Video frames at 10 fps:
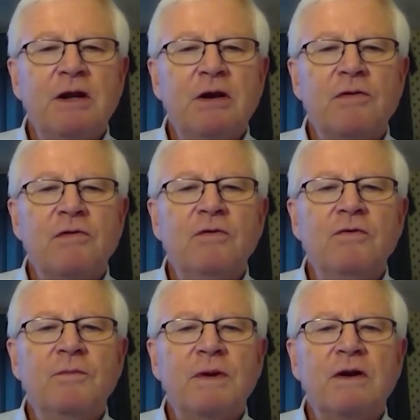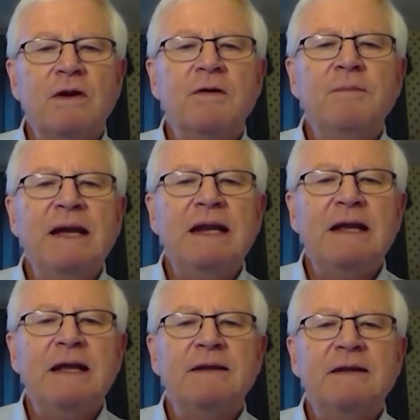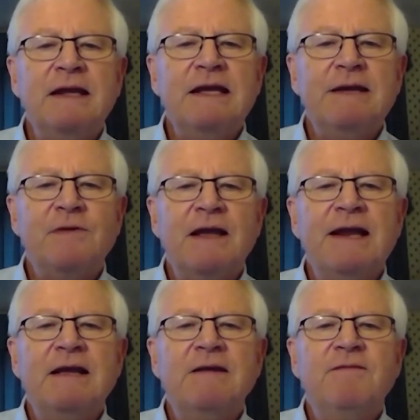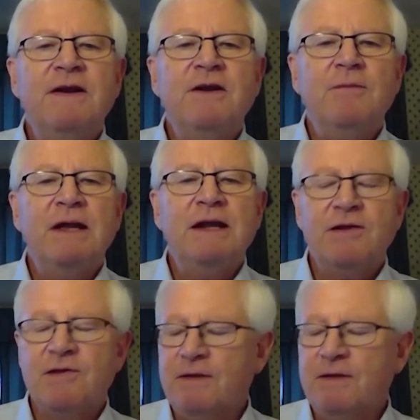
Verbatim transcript: you know, Zoom and GoToMeeting and Teams and getting in video meetings.